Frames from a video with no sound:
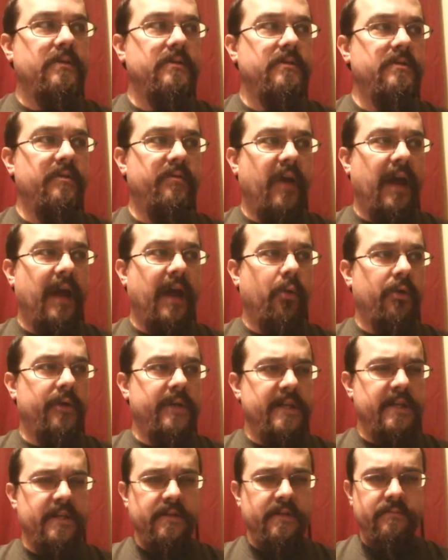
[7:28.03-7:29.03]

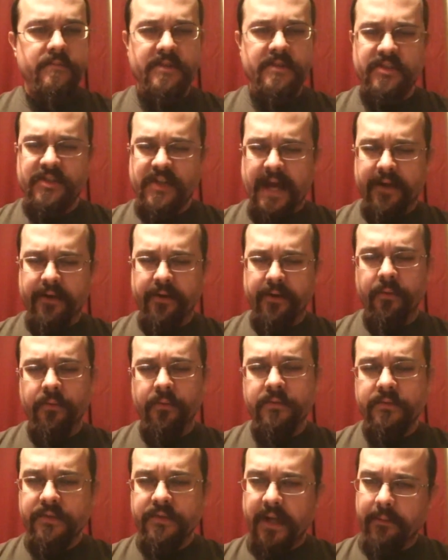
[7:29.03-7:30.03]
devouring shadow
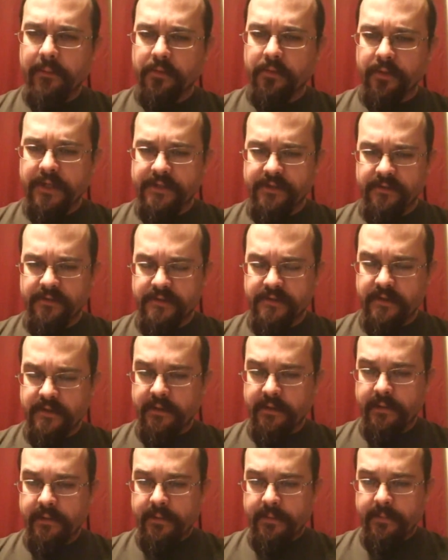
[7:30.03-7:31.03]
type creatures
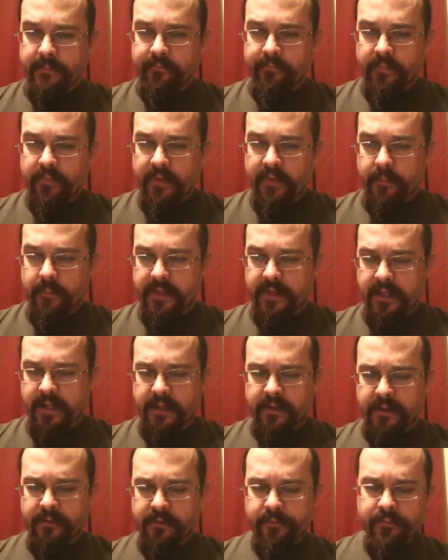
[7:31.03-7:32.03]
that
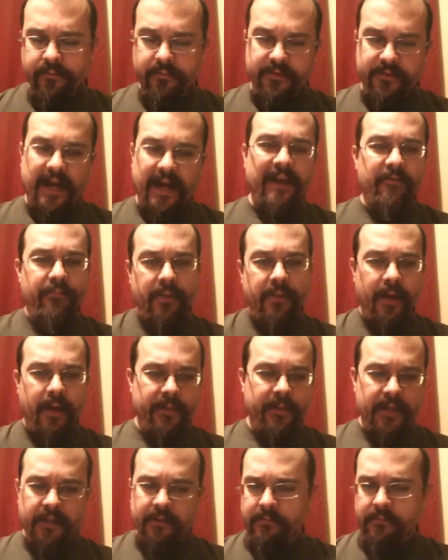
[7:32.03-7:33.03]
begin dive
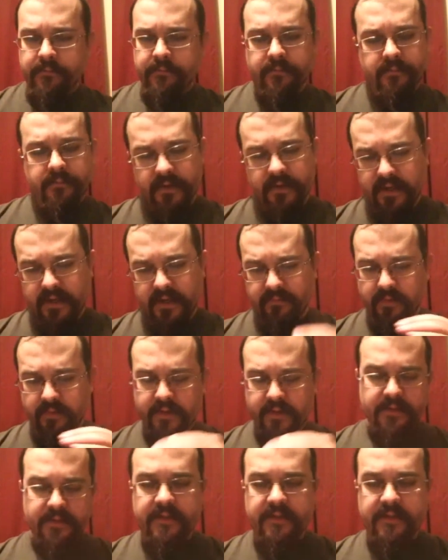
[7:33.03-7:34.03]
bombing the
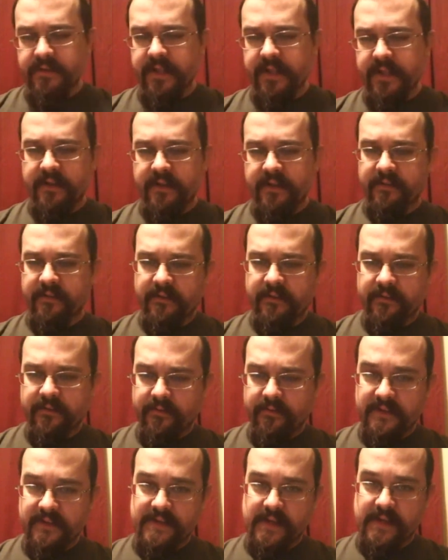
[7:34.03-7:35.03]
different denizens
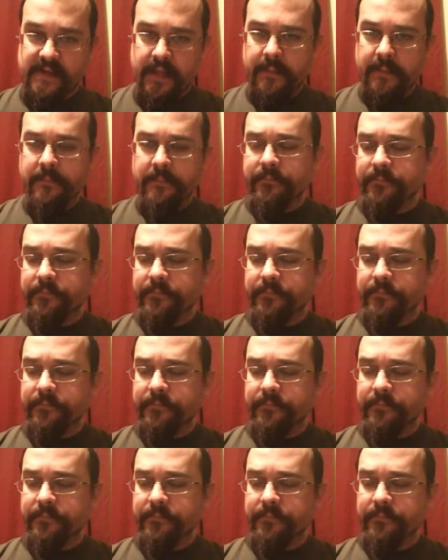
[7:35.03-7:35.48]
of the city